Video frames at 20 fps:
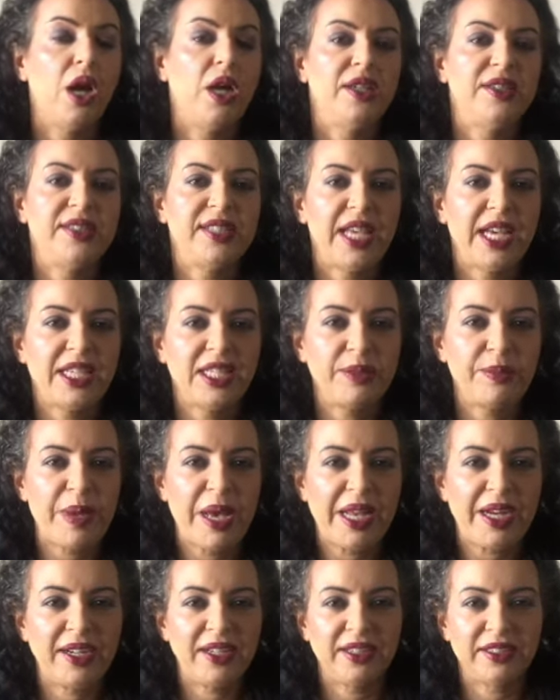size
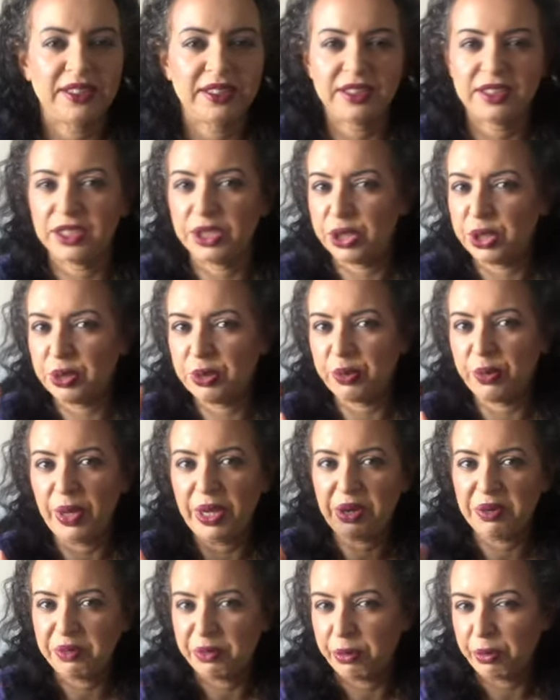matters. You know,
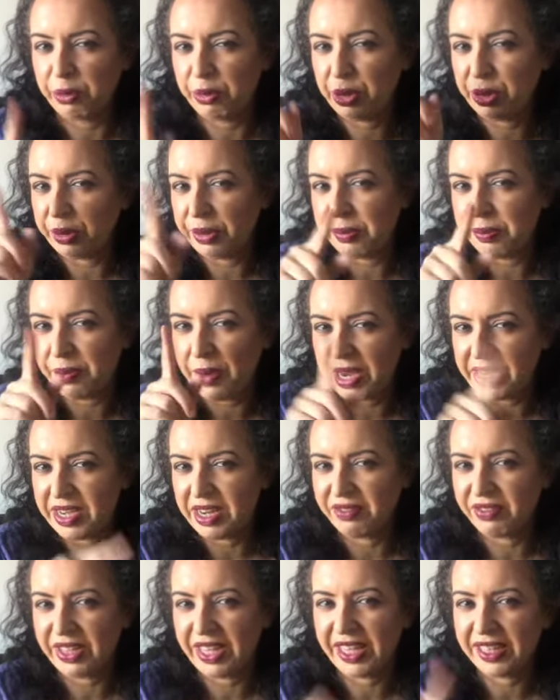you might
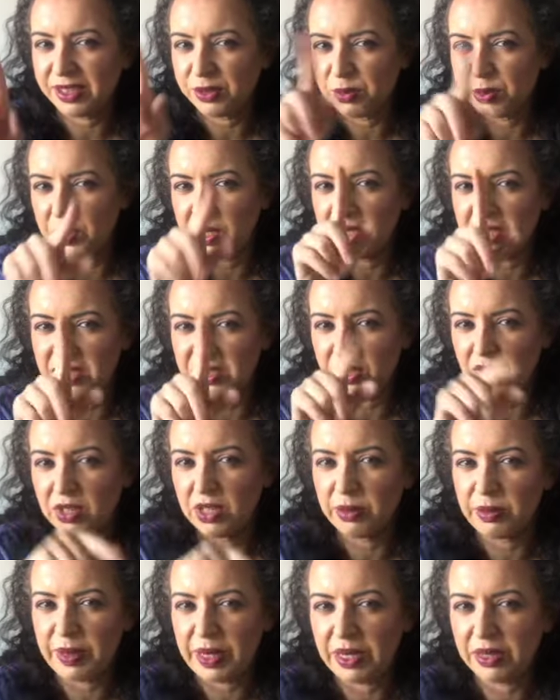have a guess what it's
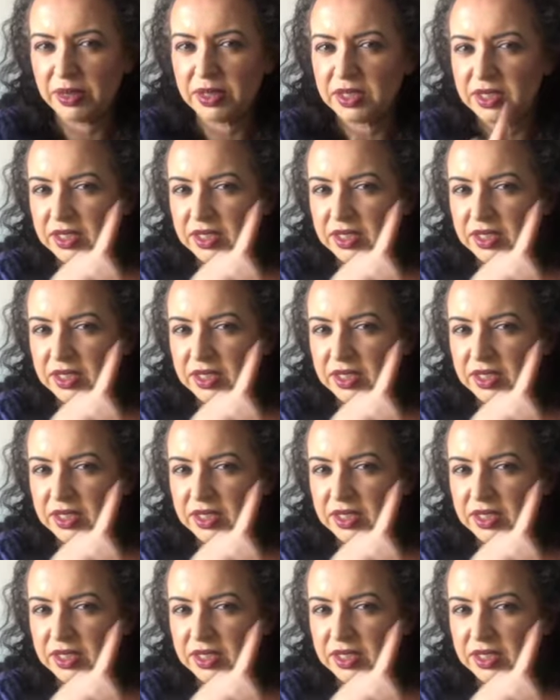all about.